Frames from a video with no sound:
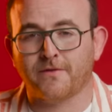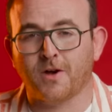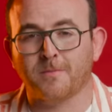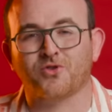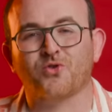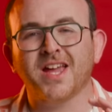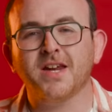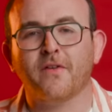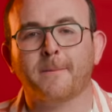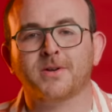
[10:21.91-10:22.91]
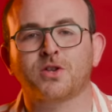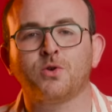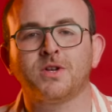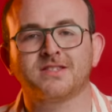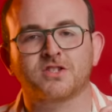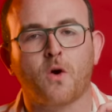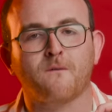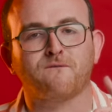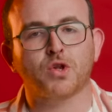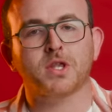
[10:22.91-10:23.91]
film, creative opportunities go
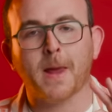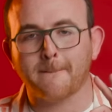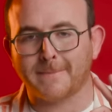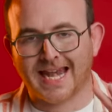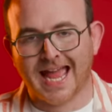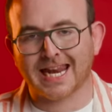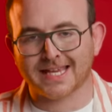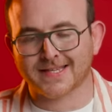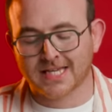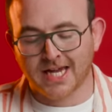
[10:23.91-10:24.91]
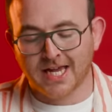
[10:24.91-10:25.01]
fully bananas,